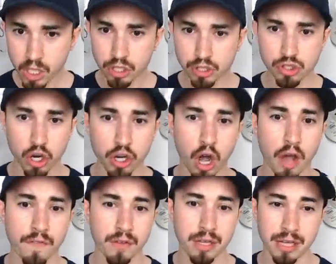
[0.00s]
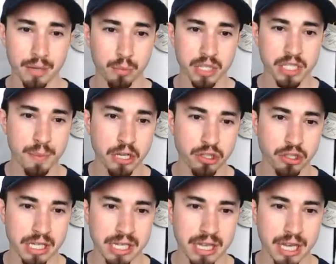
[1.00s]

starting off eh, with Spencer Lee.